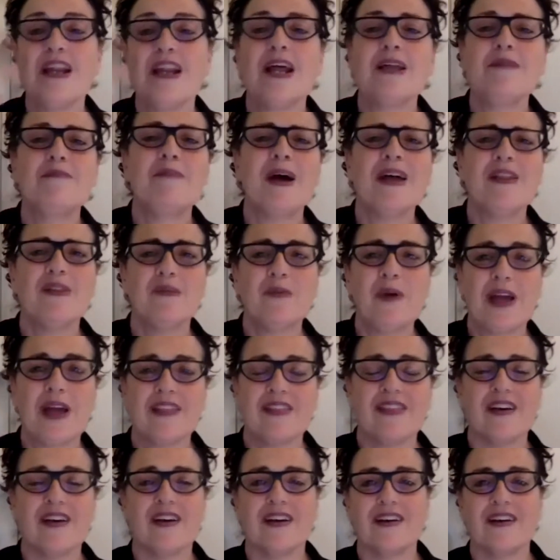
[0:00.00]
And by the way,
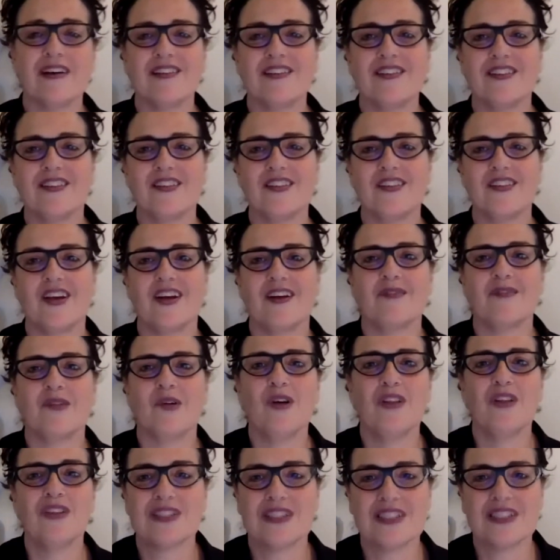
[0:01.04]

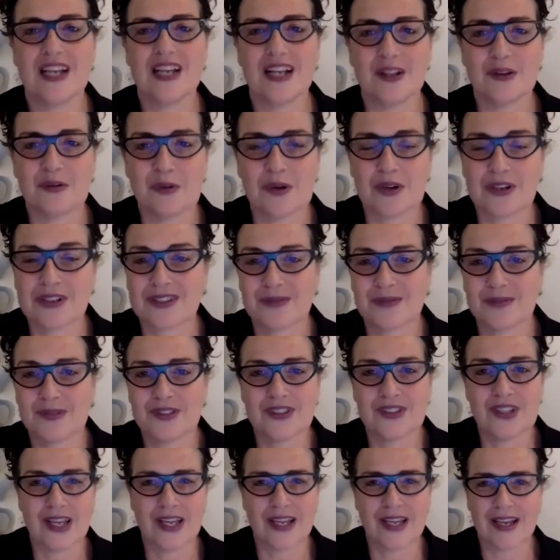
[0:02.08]
all the Stellar Works was
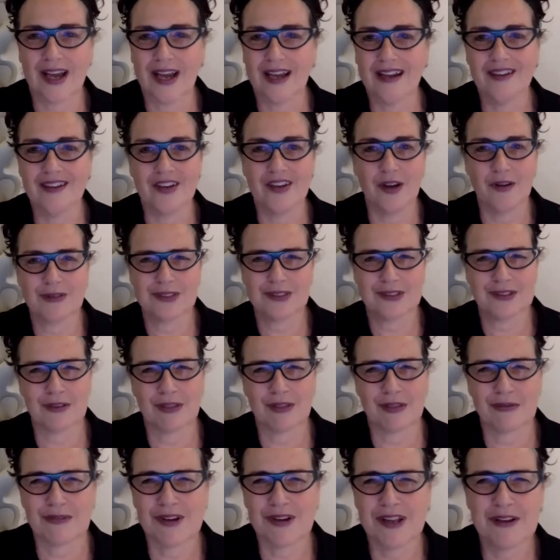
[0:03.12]
like, I don't know, was there
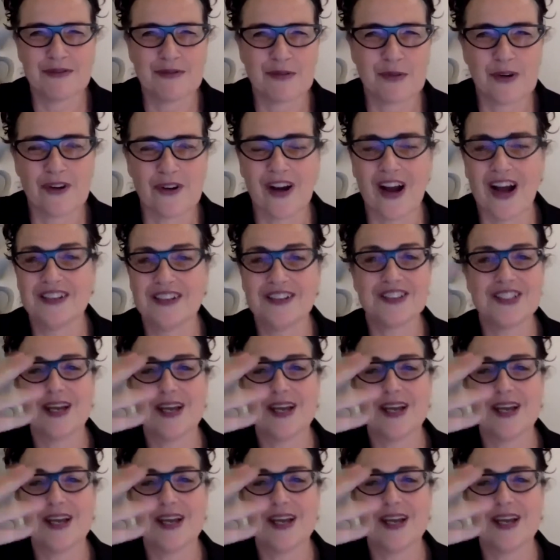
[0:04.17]
3 or 4 honors?